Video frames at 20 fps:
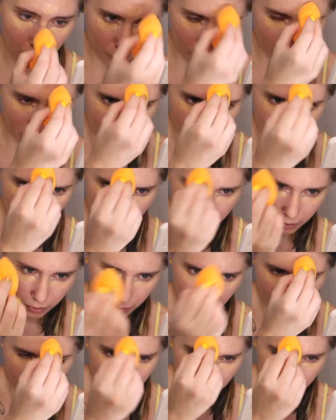work a
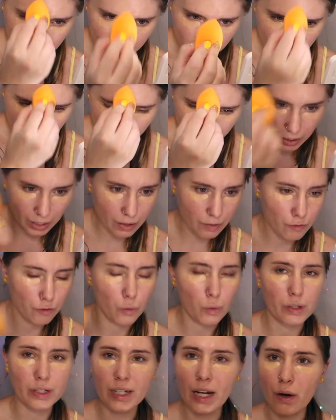normal
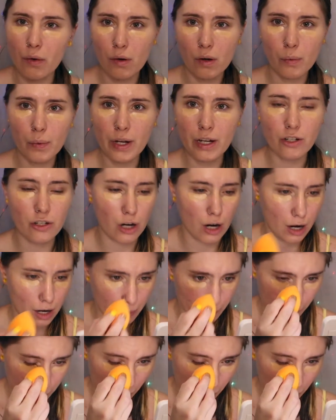40-hour-a-week job,